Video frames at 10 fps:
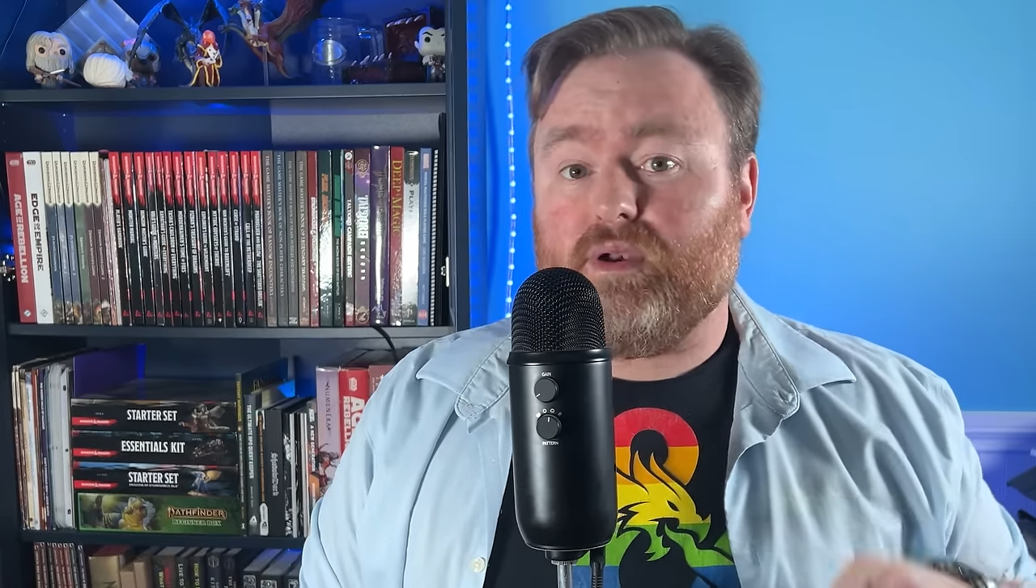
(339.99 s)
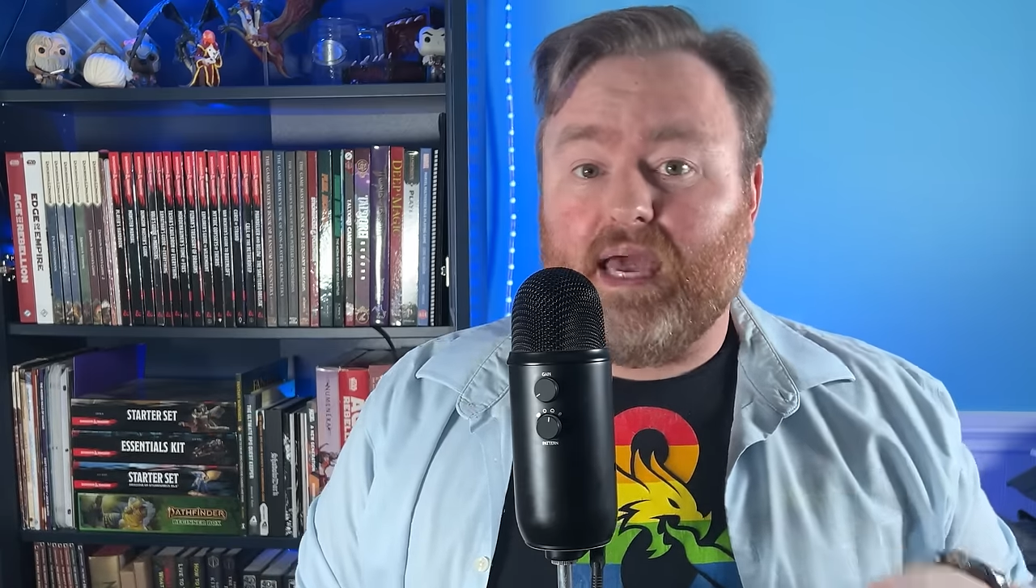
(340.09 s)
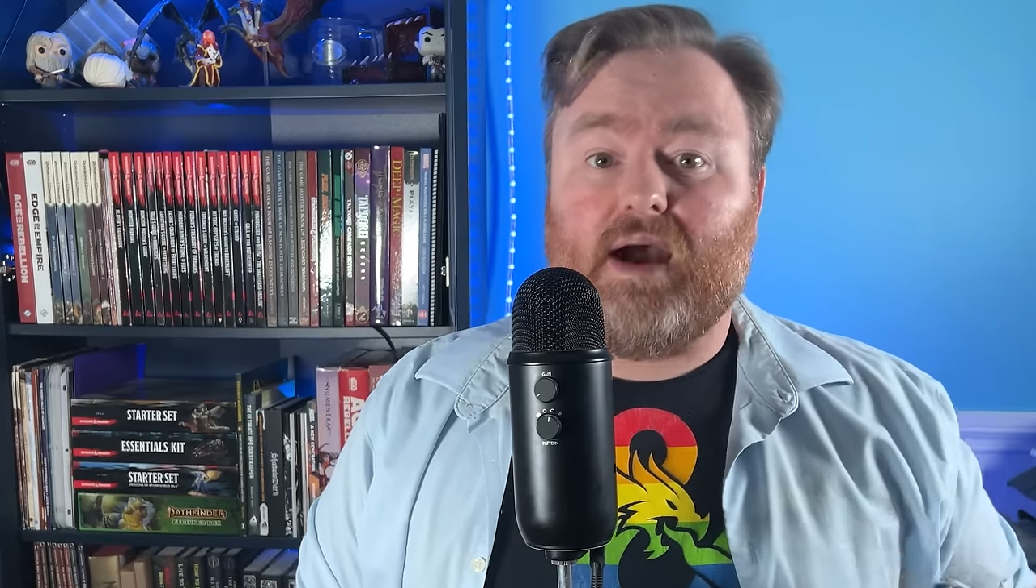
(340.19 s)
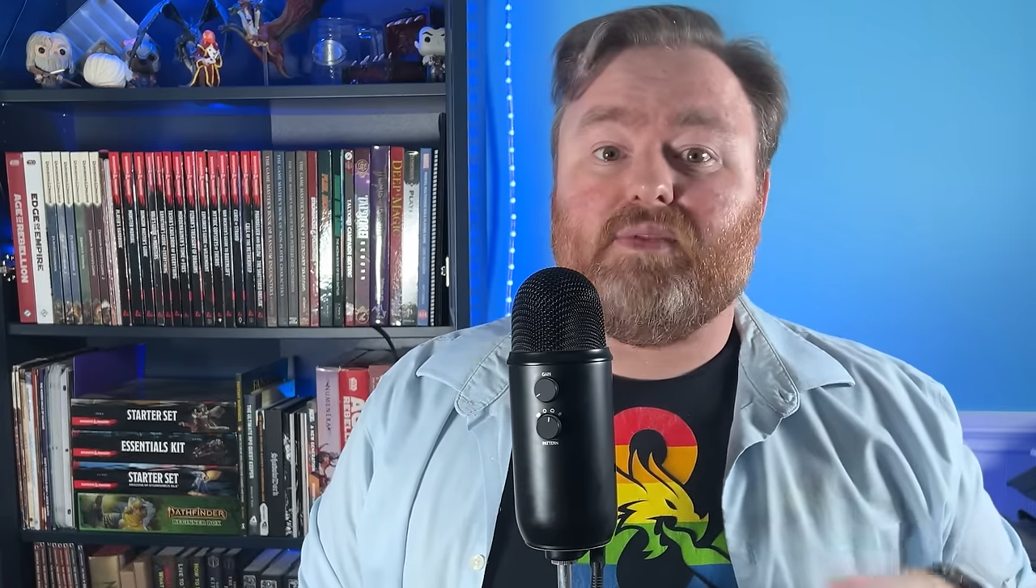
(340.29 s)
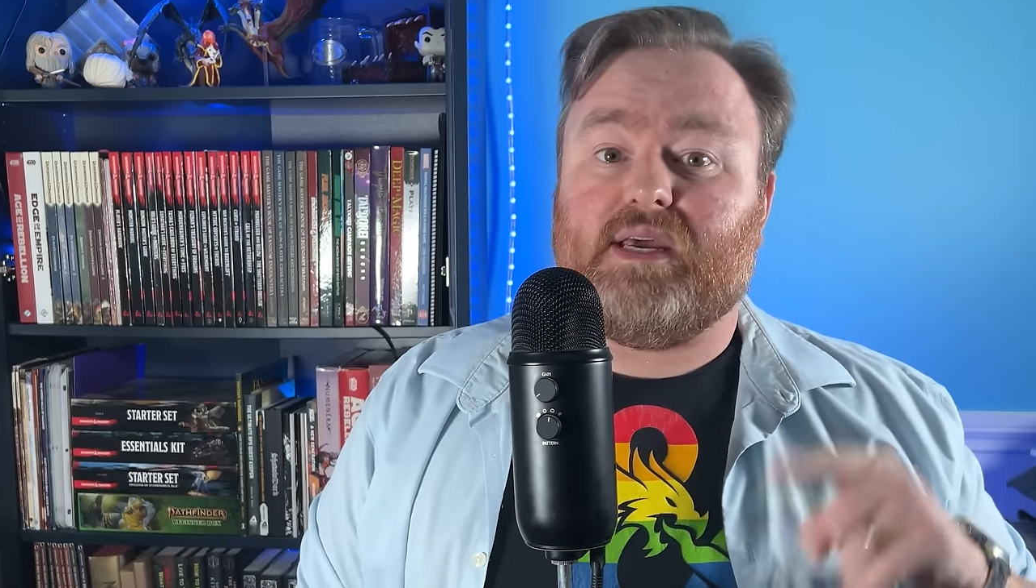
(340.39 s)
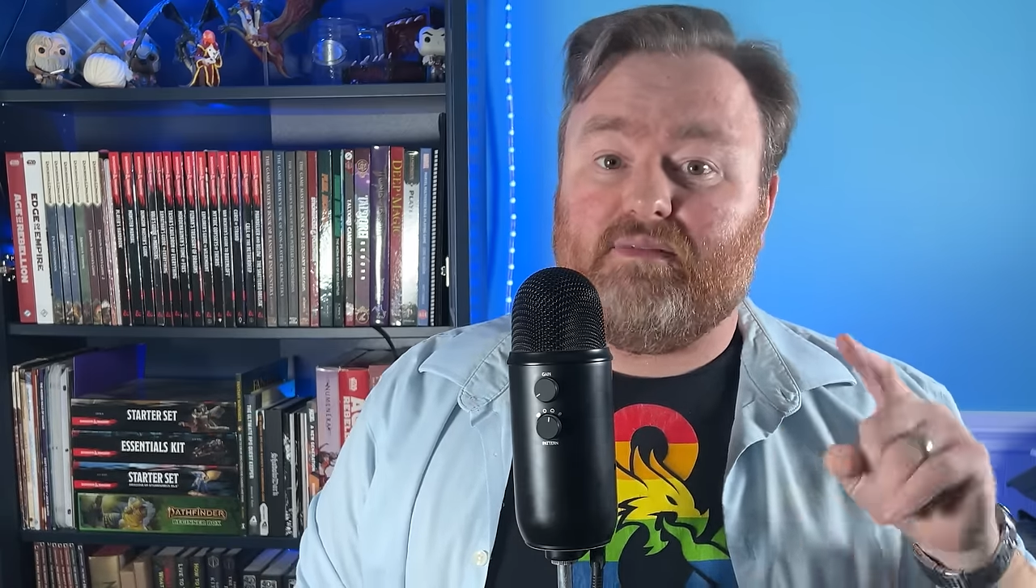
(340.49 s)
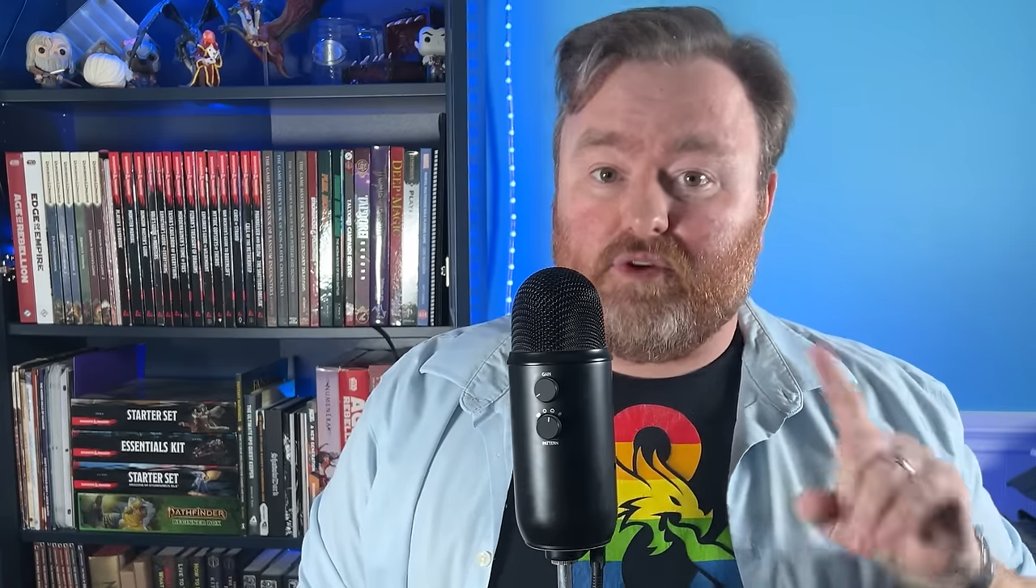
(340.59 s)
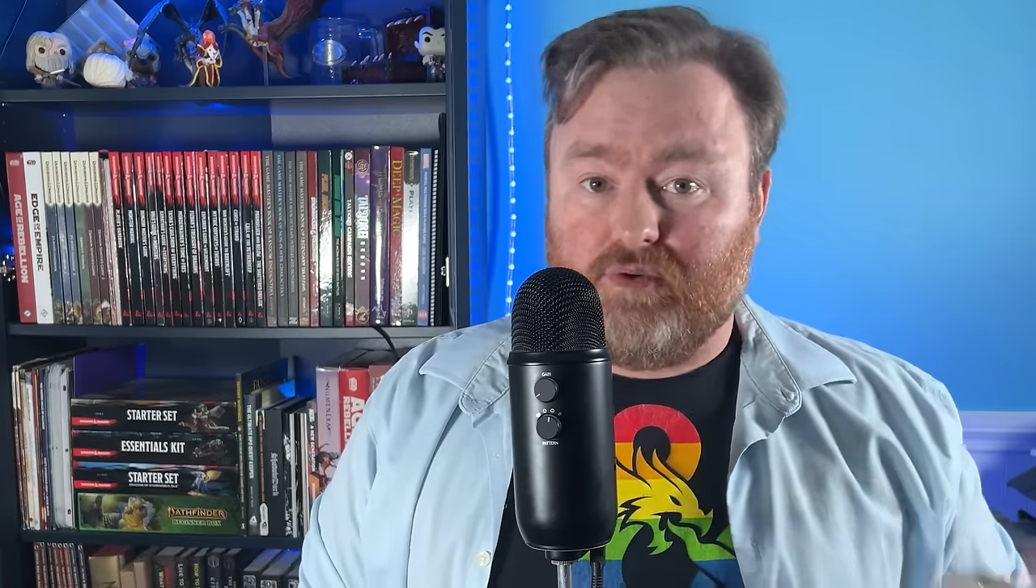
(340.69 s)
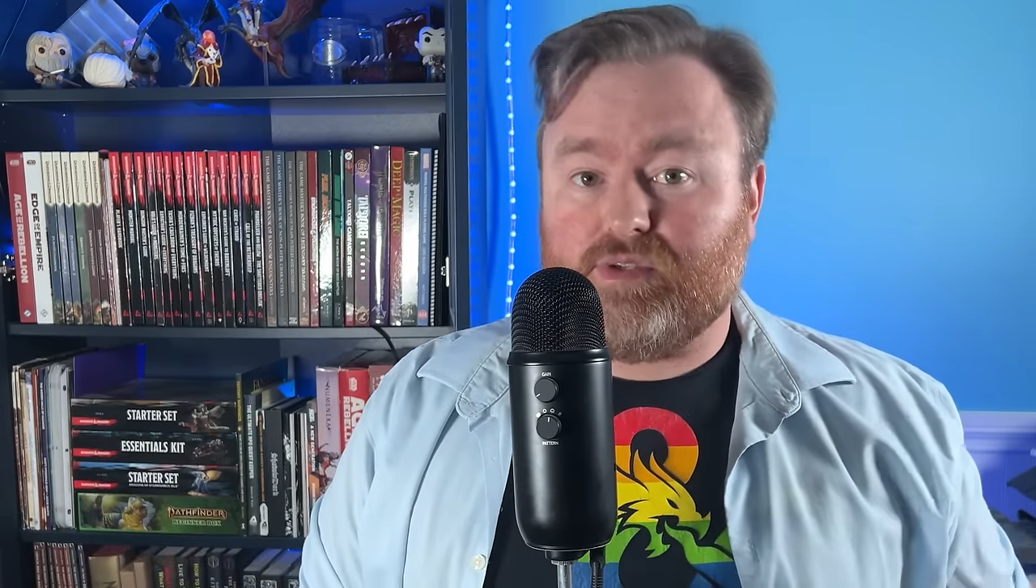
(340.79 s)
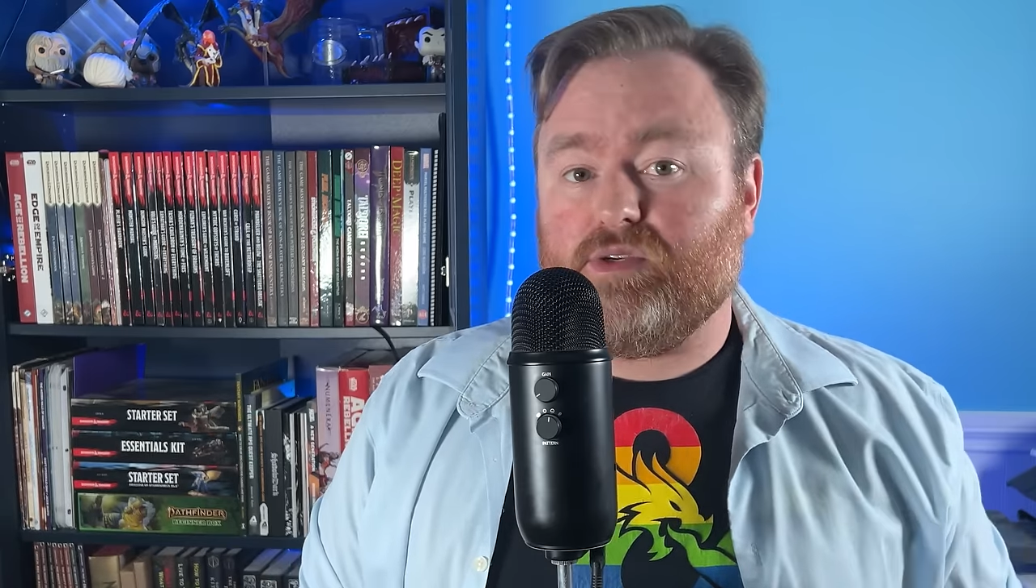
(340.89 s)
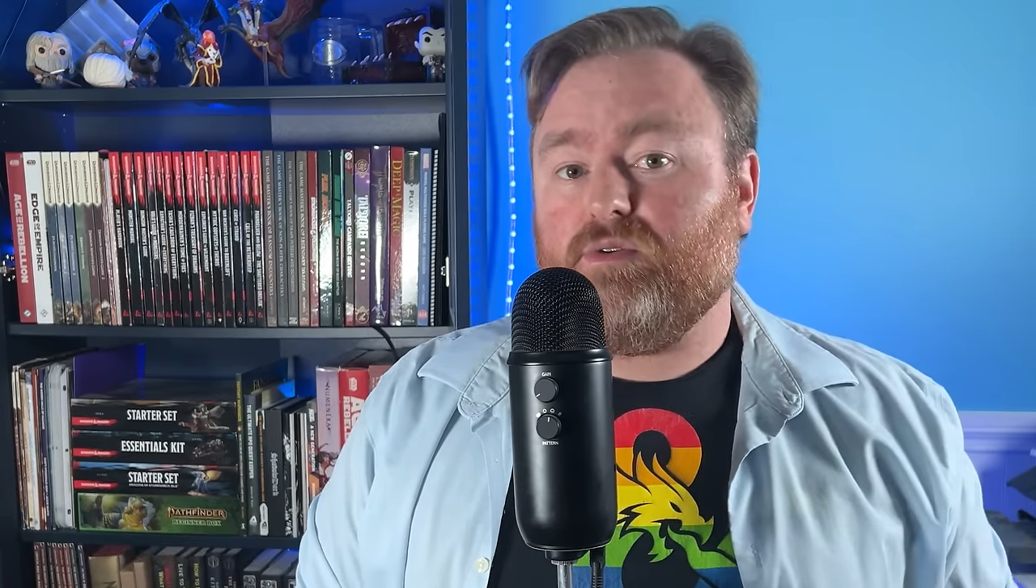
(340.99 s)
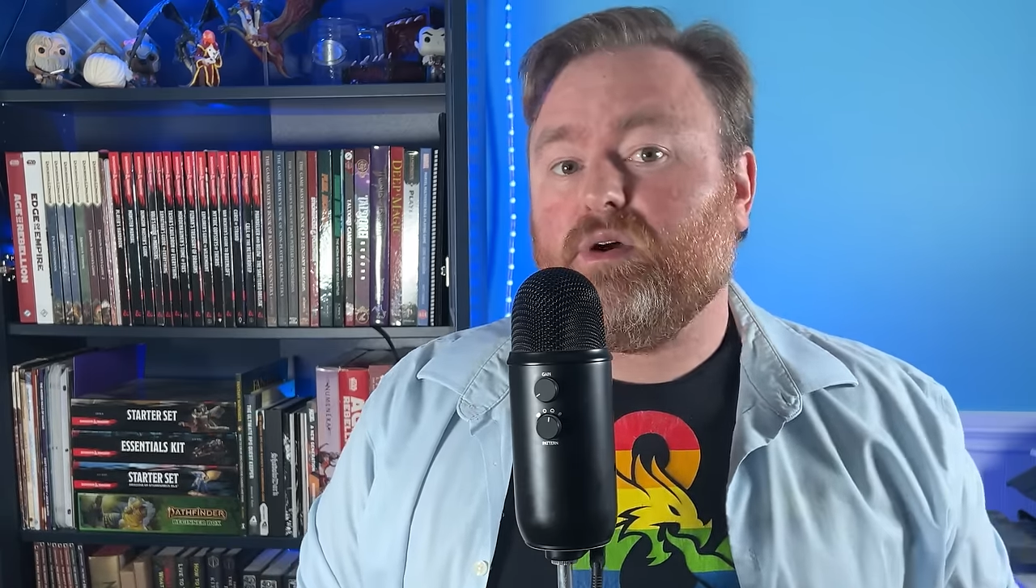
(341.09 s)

now than I ever used to.